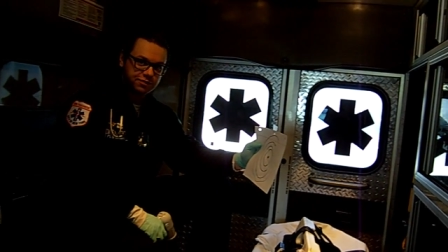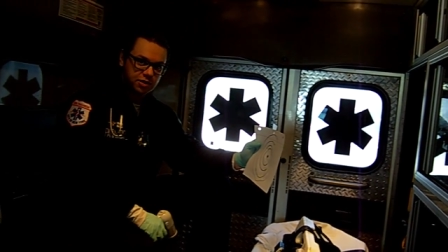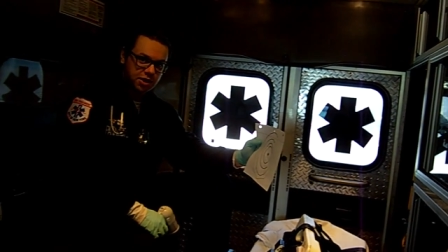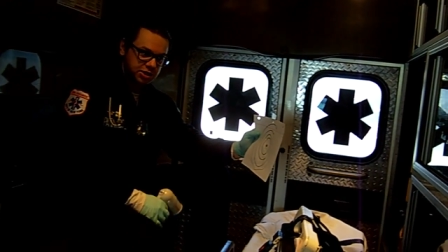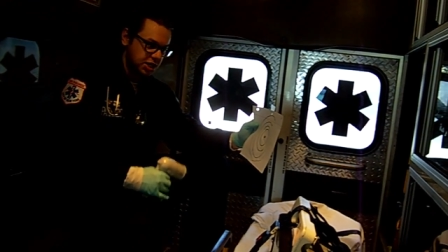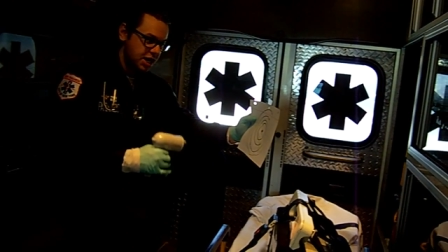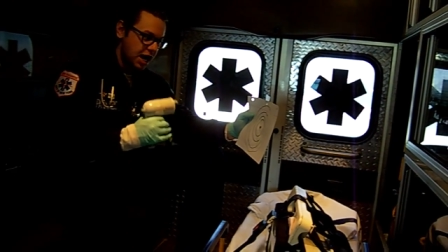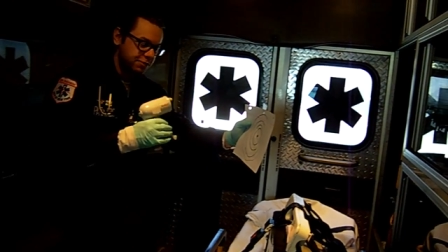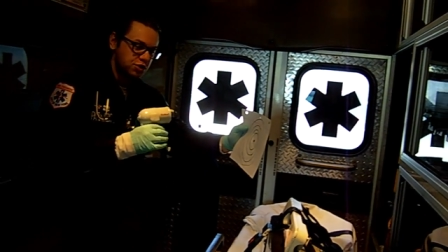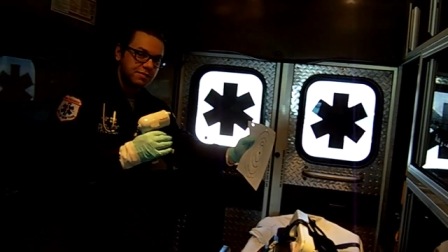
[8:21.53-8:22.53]
the lungs. I
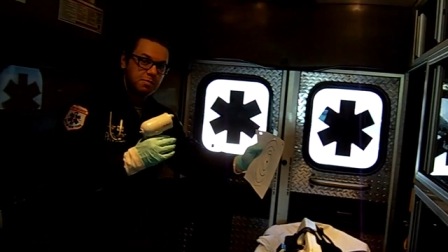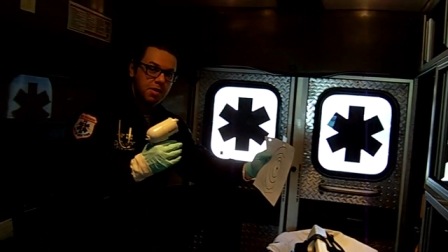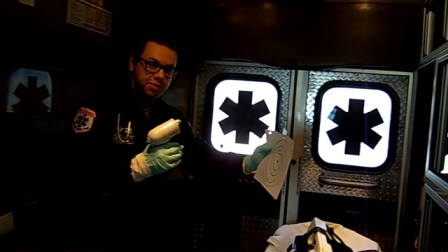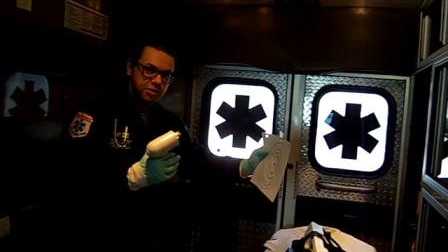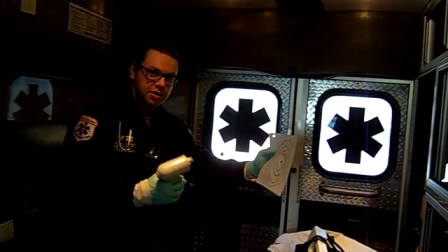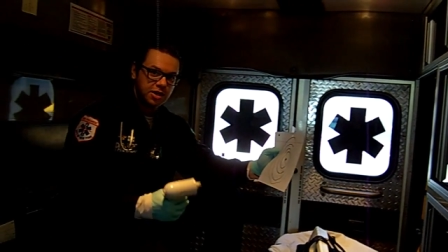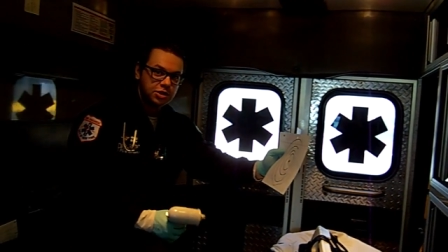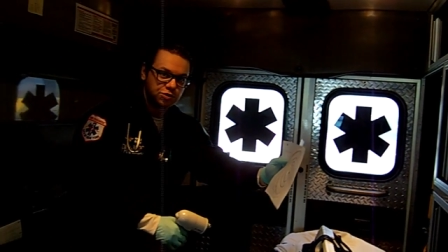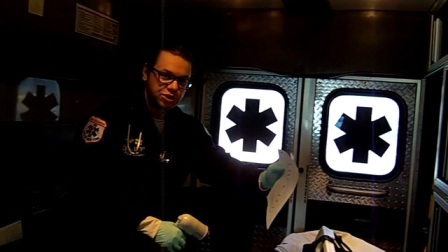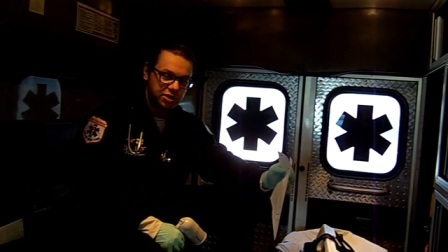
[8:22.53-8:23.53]
have to have a method
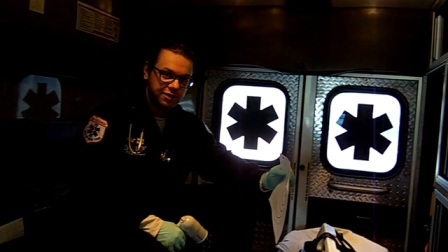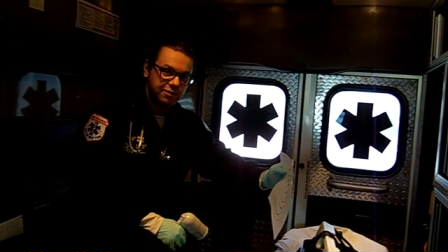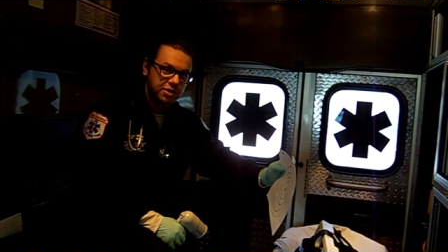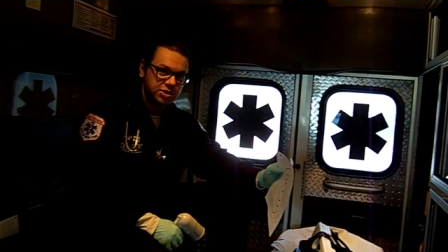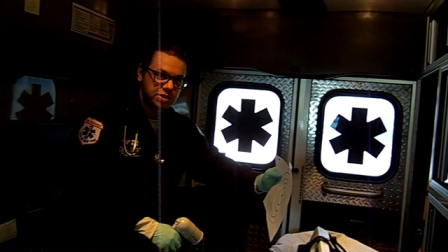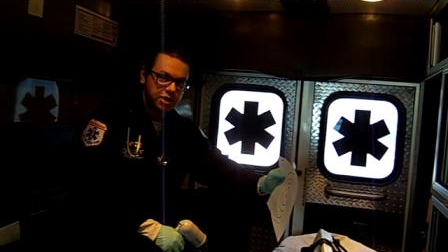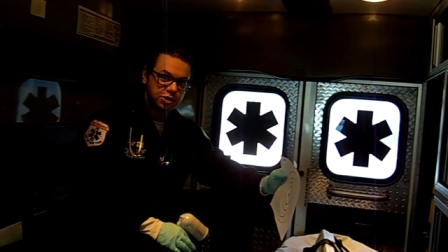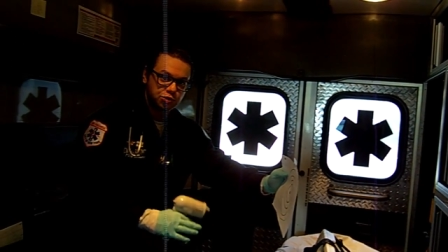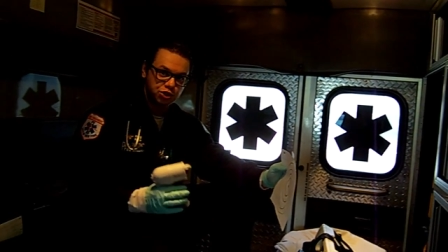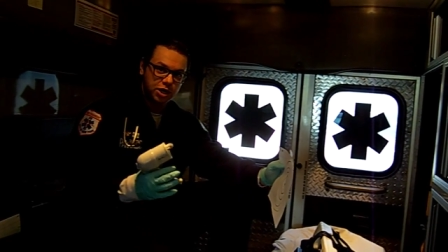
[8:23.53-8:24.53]
to tell the ventilator
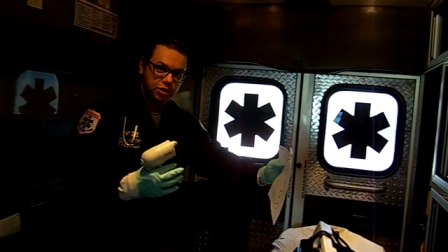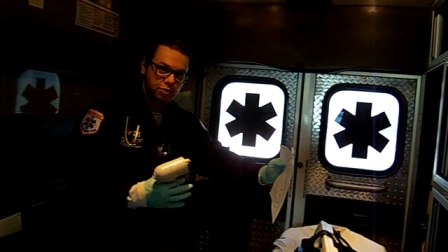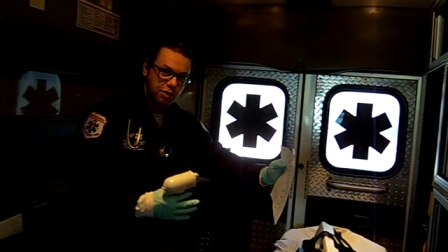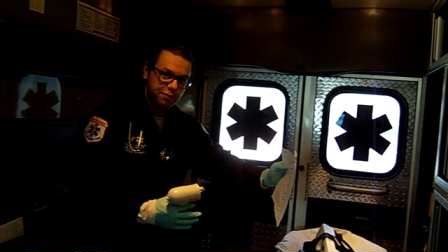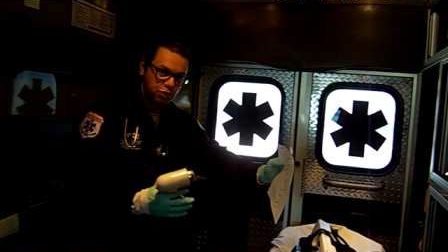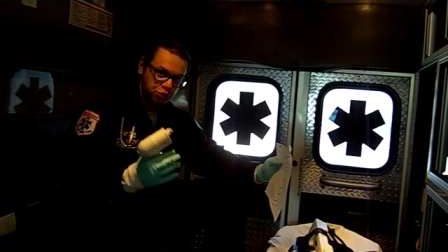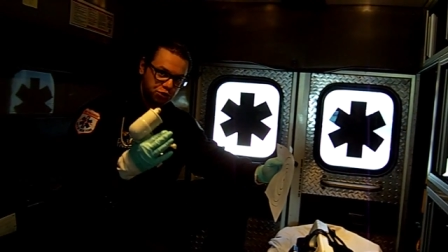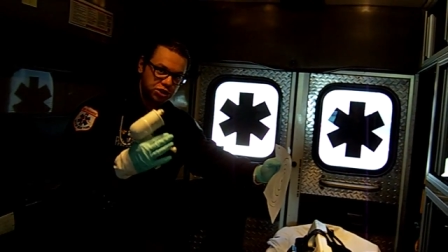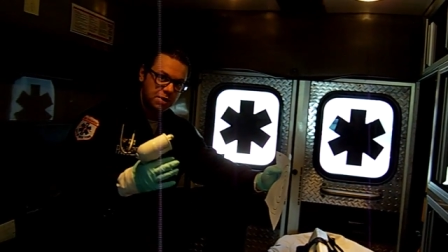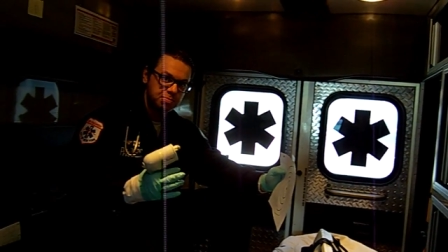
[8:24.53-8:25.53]
to cycle off or to
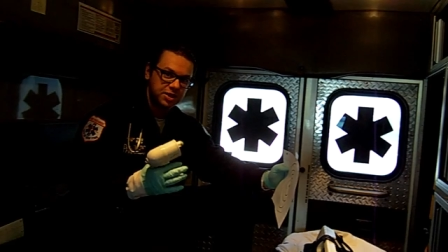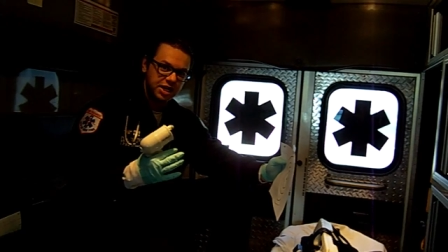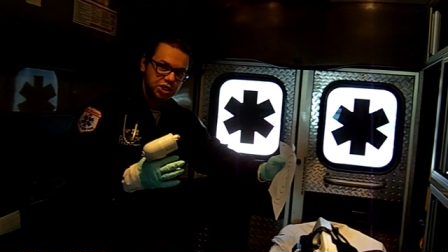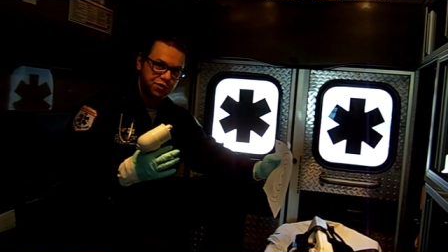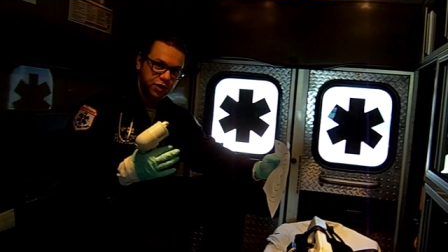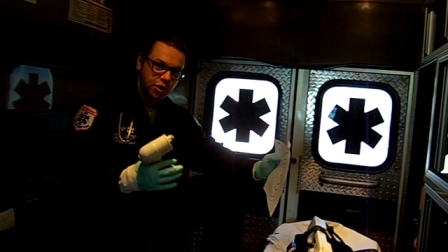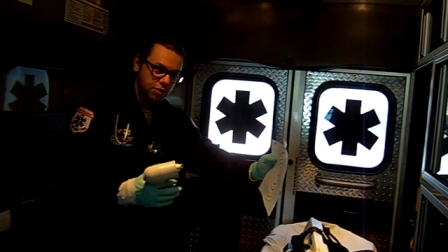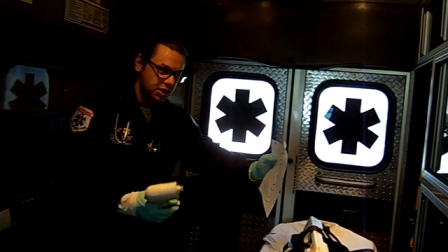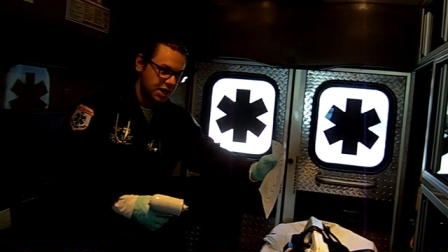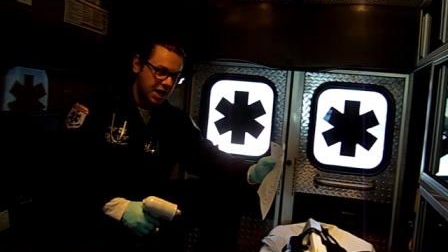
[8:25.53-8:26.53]
stop gas flow.
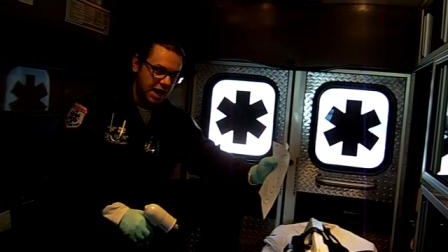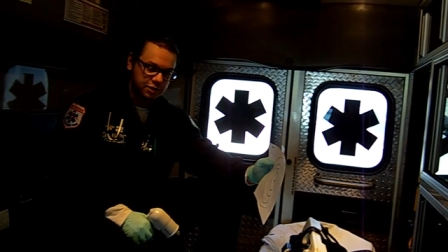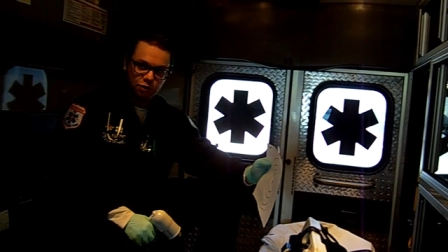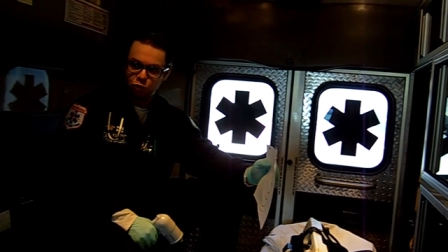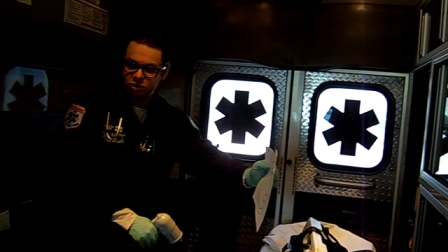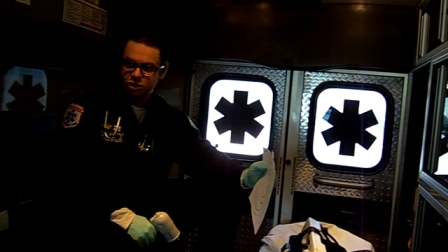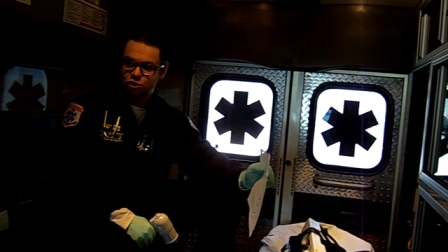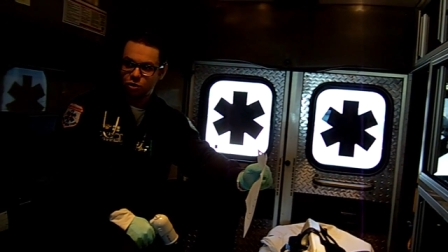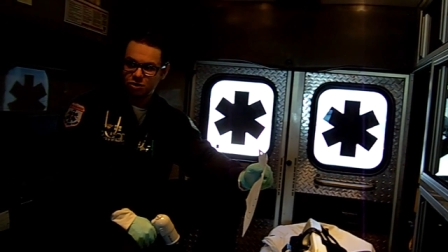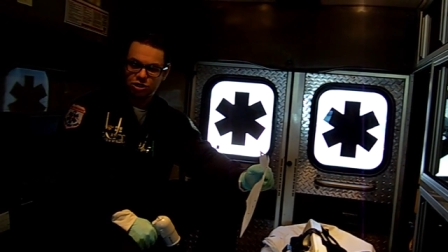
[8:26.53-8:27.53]
And what it's
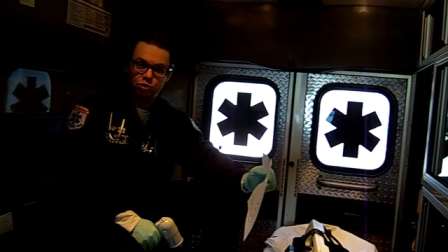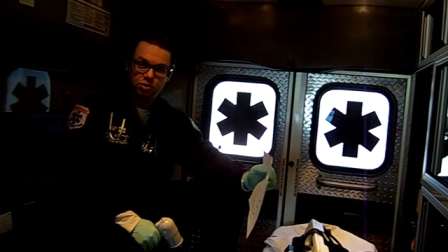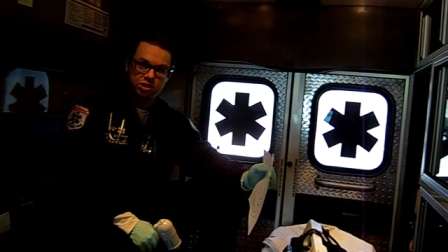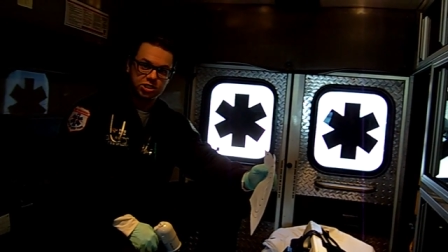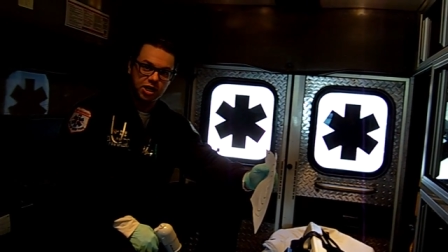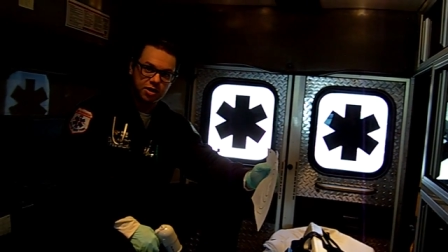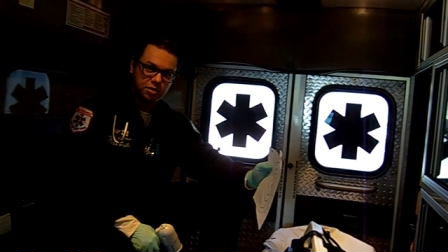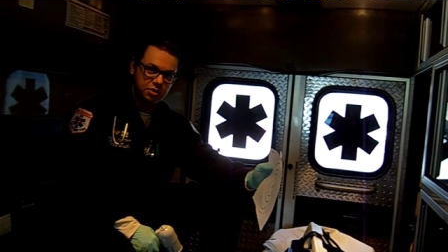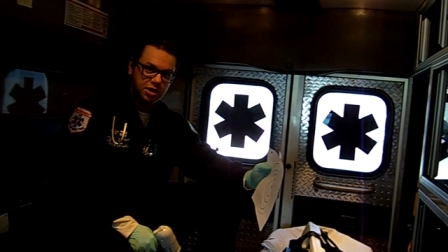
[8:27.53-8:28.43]
called the cycle.